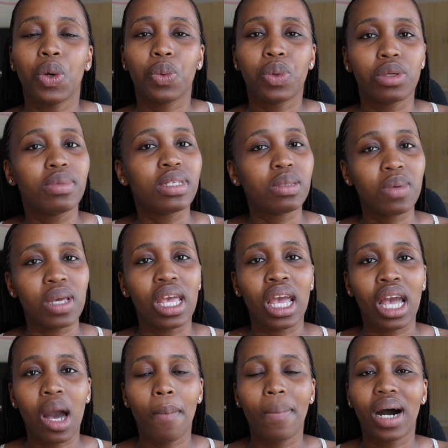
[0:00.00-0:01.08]
we'll be
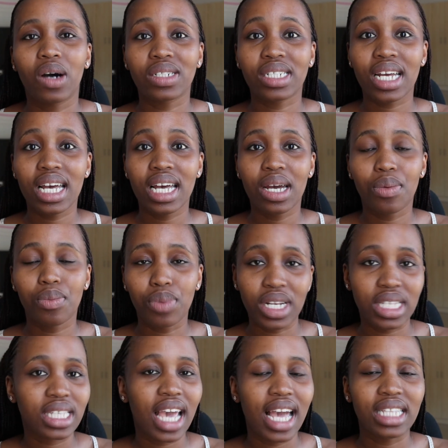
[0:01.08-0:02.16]
speaking about
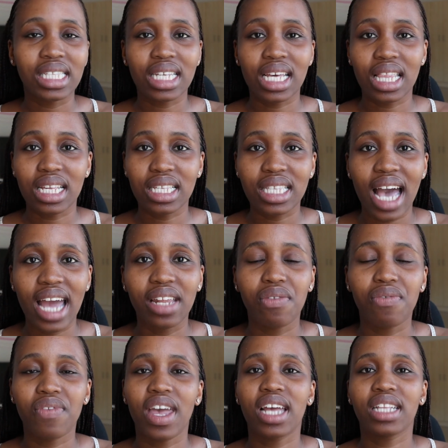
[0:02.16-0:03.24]
breast cancer, the side
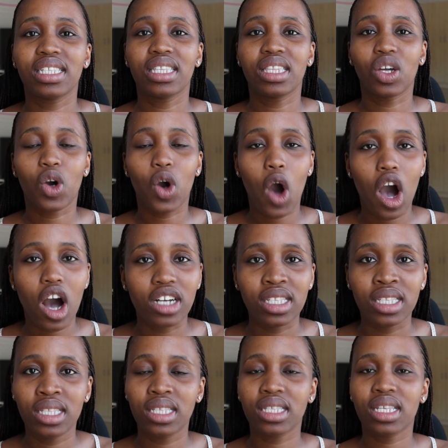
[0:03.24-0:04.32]
effects, the
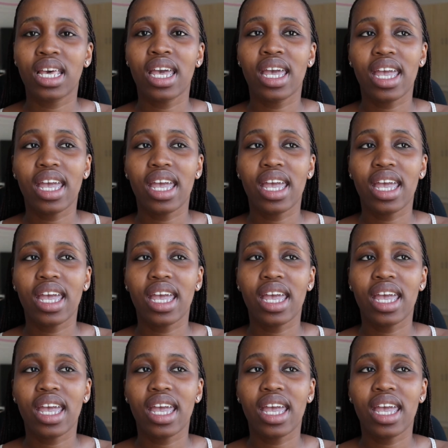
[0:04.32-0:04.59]
costs,